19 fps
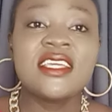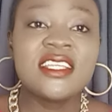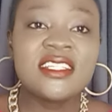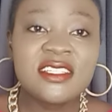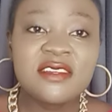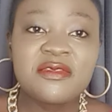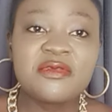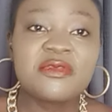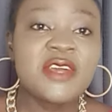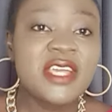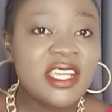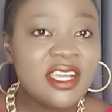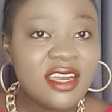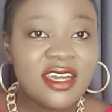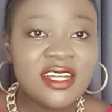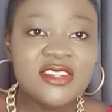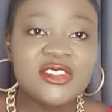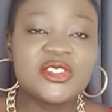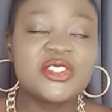different
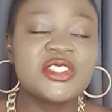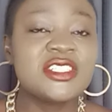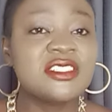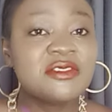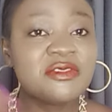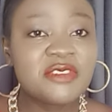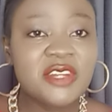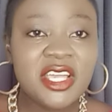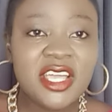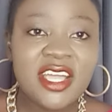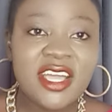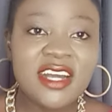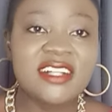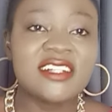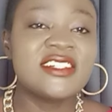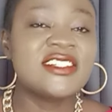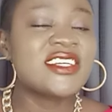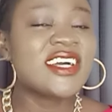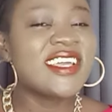country, different
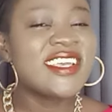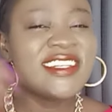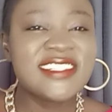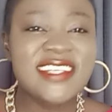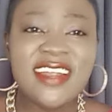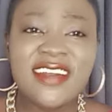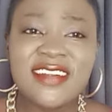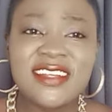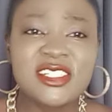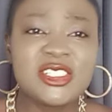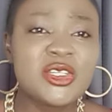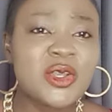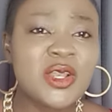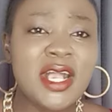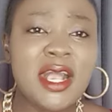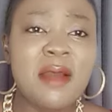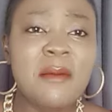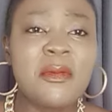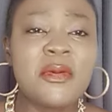culture, interracial
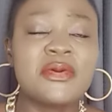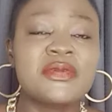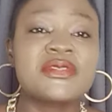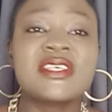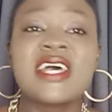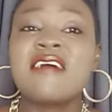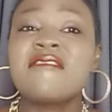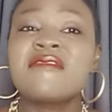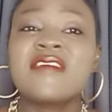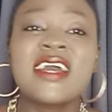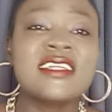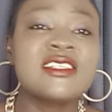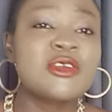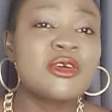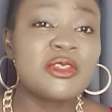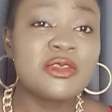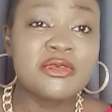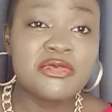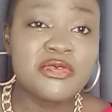couples, I've got
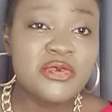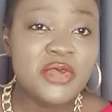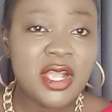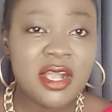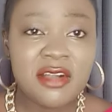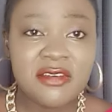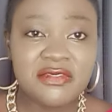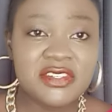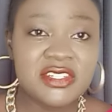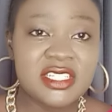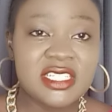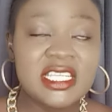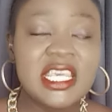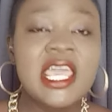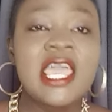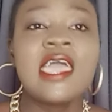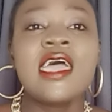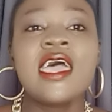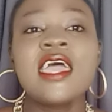all of you covered.
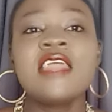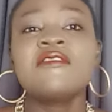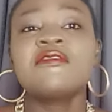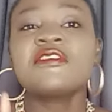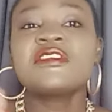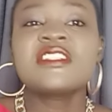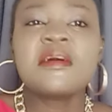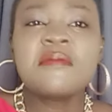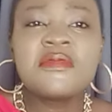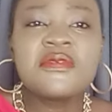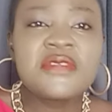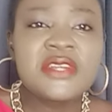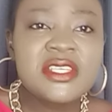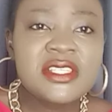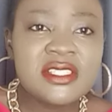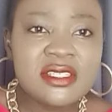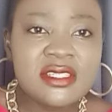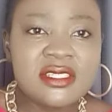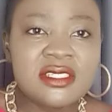And for some
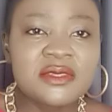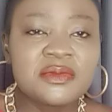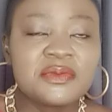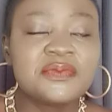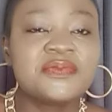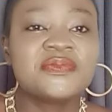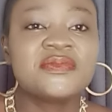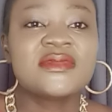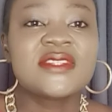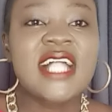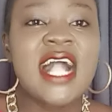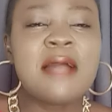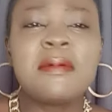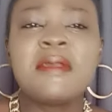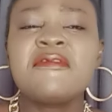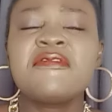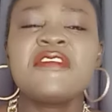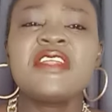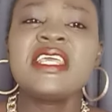reason, I've
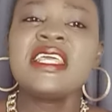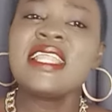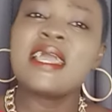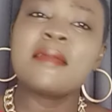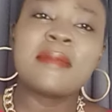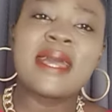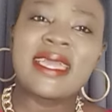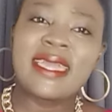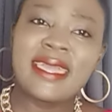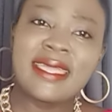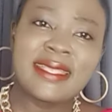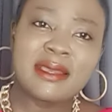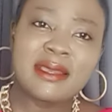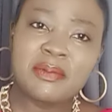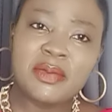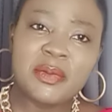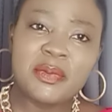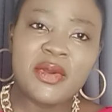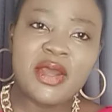been feeling like my
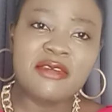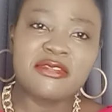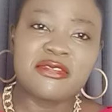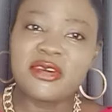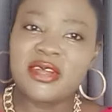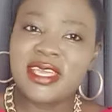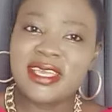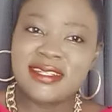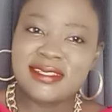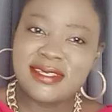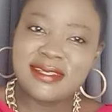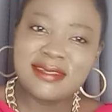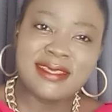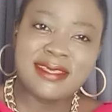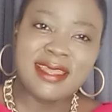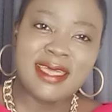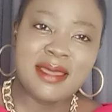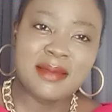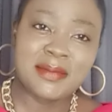Kenyan people are forgetting
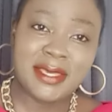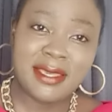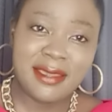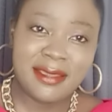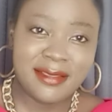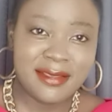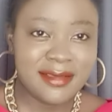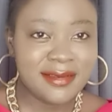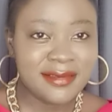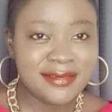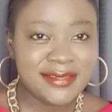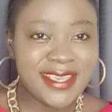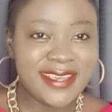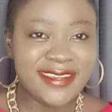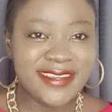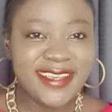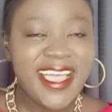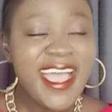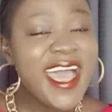that I am
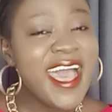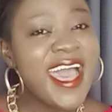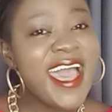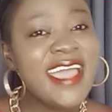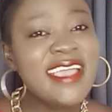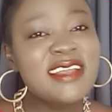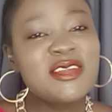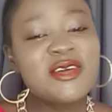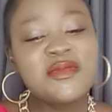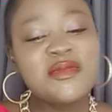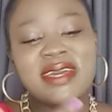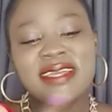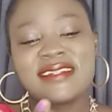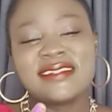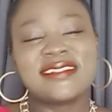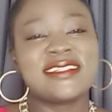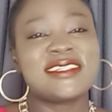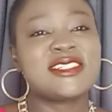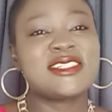Kenyan. I know my
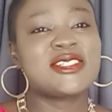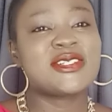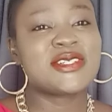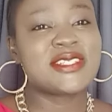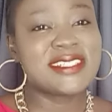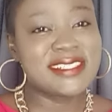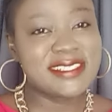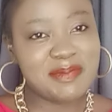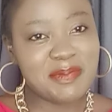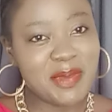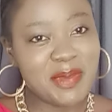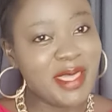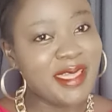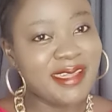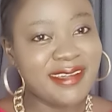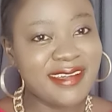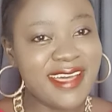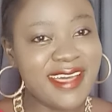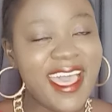diction is
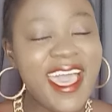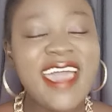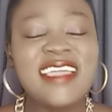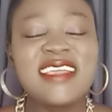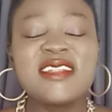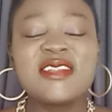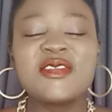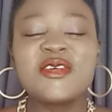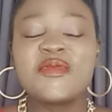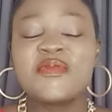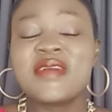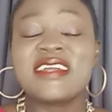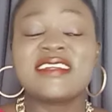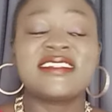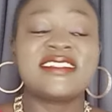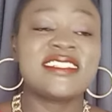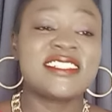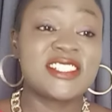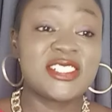Kenya. I know my
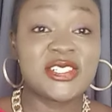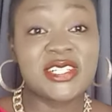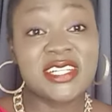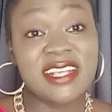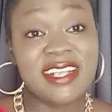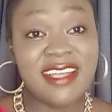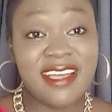diction